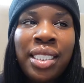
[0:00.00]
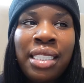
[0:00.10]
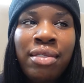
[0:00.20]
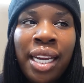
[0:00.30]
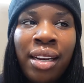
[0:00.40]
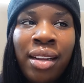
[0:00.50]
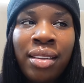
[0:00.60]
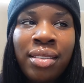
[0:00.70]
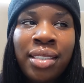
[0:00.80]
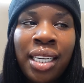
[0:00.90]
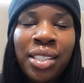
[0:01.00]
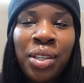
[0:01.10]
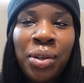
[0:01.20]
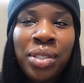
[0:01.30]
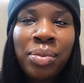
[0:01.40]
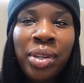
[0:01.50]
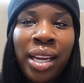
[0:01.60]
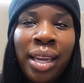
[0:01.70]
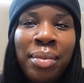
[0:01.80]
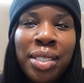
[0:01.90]
derail her and tell her to go somewhere
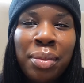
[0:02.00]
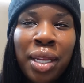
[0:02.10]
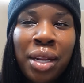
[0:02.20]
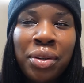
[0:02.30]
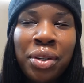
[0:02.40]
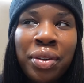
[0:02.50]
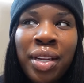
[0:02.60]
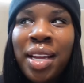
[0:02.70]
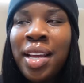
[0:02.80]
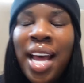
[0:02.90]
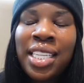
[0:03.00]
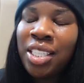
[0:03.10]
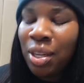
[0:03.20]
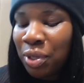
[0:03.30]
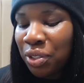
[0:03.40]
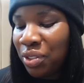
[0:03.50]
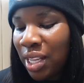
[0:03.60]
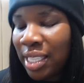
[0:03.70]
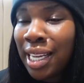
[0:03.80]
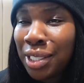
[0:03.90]
and get me something. I don't know. Actually, no, I'm not going to do
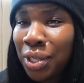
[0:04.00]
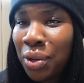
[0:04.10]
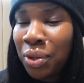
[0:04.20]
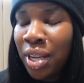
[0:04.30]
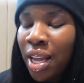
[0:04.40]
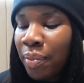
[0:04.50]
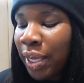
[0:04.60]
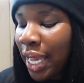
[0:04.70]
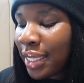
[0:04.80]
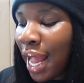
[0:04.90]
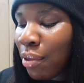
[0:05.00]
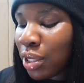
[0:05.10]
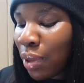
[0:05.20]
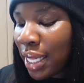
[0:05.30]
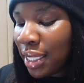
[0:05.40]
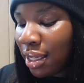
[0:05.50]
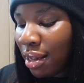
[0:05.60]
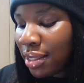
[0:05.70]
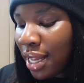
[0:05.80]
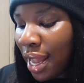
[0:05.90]
that. It's actually cold. But yeah, that was what I did
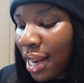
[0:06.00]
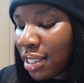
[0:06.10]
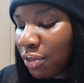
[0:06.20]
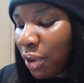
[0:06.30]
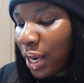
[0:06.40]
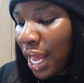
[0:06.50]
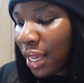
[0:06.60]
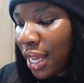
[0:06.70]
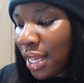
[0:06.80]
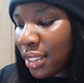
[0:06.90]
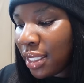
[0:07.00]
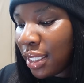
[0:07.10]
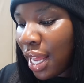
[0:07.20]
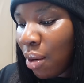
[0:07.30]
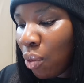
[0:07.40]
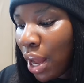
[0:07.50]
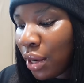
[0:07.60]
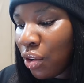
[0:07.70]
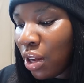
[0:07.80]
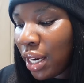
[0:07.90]
last night. I just felt like, Angeline, like, why
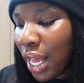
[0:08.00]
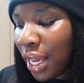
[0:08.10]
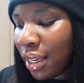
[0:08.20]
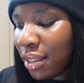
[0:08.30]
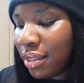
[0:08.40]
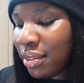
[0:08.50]
not? Like,